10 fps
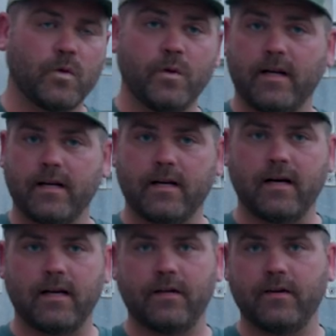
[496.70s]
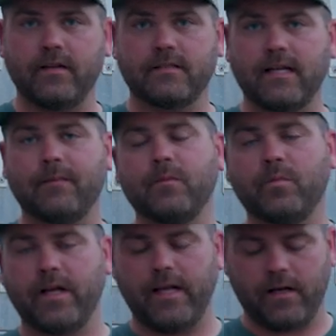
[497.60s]
you get cut, and you need to stop the
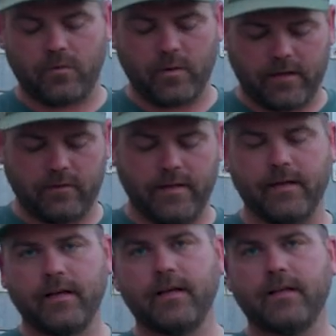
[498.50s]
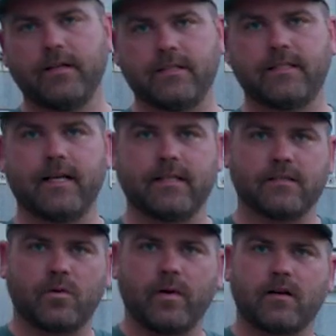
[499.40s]
bleeding quickly. You just take
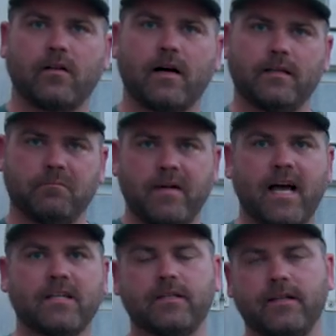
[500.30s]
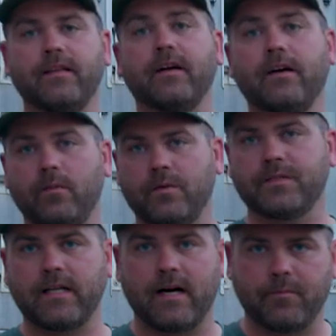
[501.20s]
this QuikClot and mash it in there, and it will
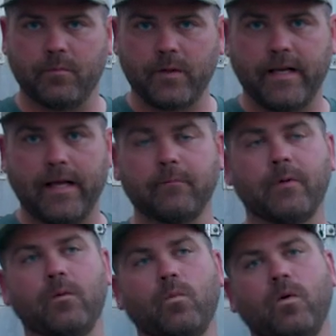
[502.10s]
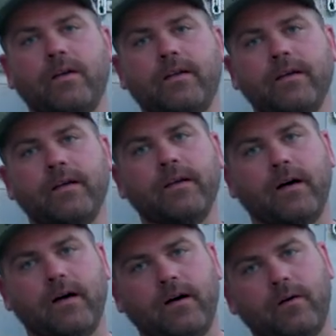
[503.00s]
stop the bleeding. But one,
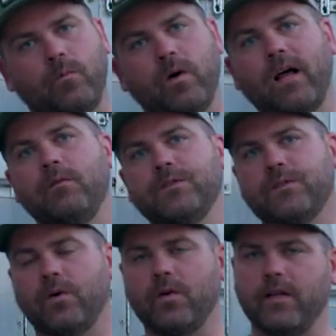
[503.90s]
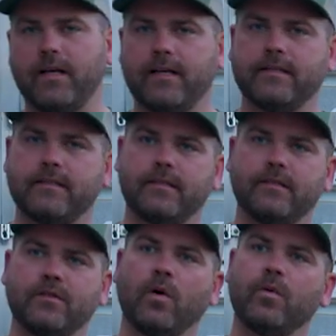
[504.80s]
uh, what I was told is
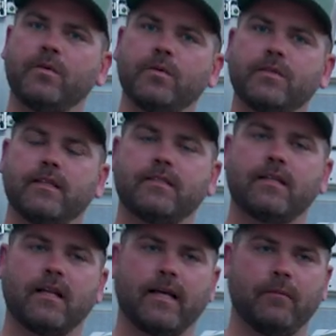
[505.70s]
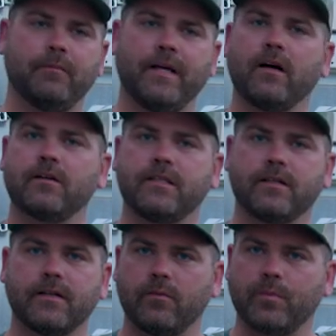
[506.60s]
don't use this on like a big
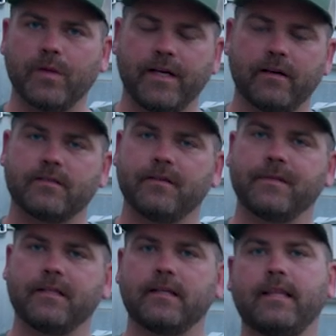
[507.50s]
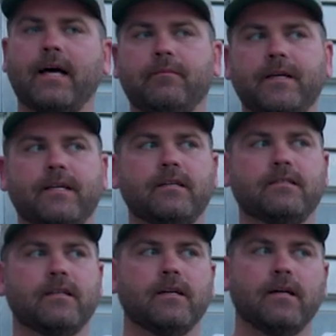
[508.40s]
arterial bleed or something like that
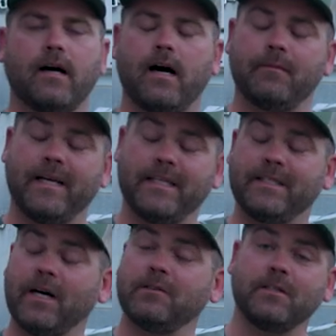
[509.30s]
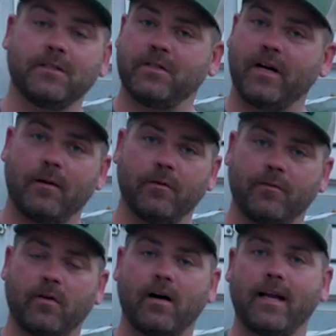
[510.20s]
because um, it does its job
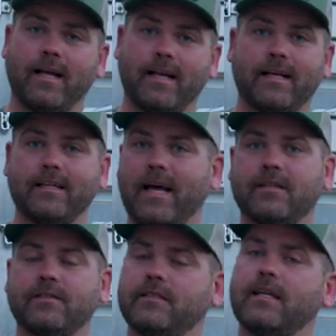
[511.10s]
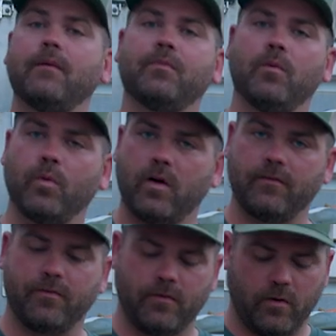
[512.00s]
of clotting and it can actually stop the blood
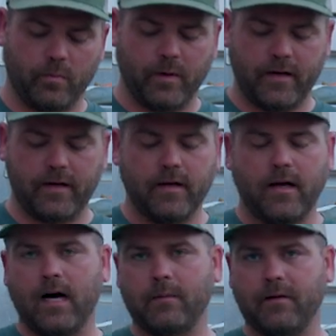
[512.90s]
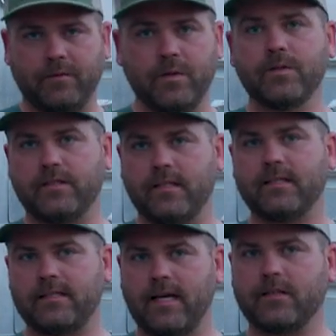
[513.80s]
flow. But um, I've used
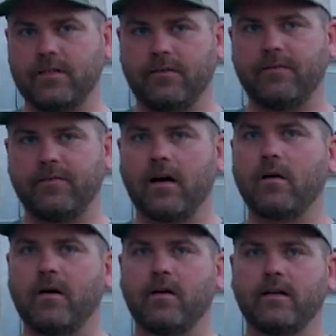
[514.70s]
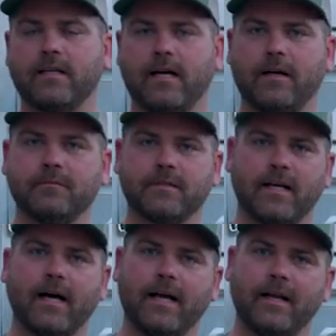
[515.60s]
this actually a fair amount of times. A
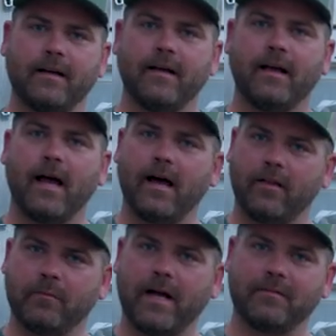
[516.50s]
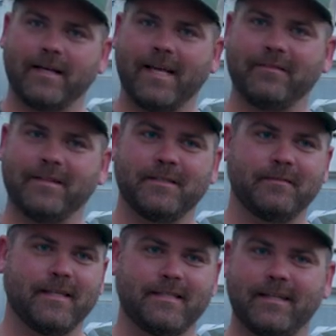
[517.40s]
guy in Alabama gave it to
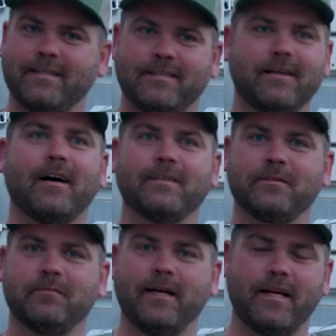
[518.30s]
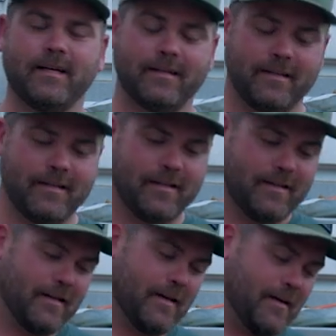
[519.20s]
me. He said, it's awesome, man.
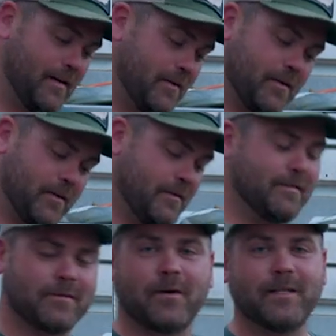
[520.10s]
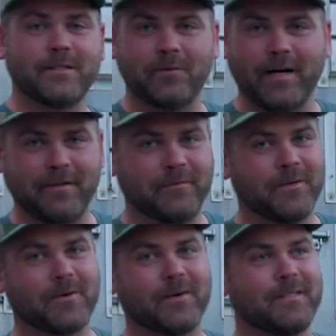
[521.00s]
Uh, Crazy Wayne. If you
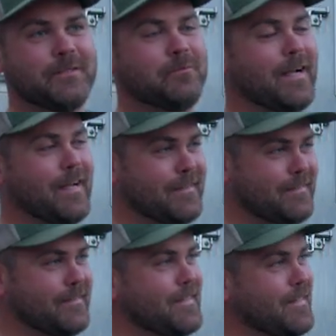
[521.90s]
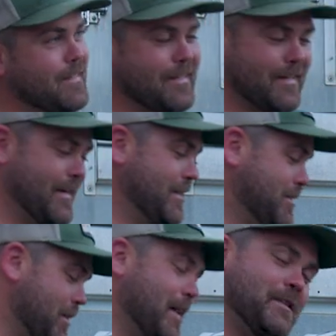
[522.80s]
know Crazy Wayne, uh, he's
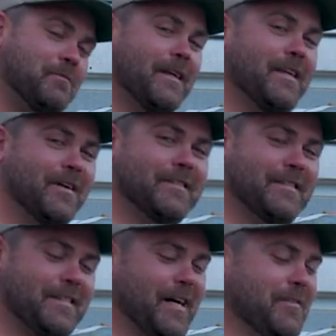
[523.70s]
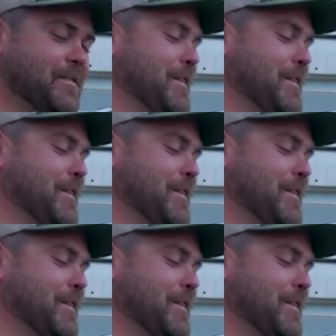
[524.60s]
crazy, but he knows his stuff.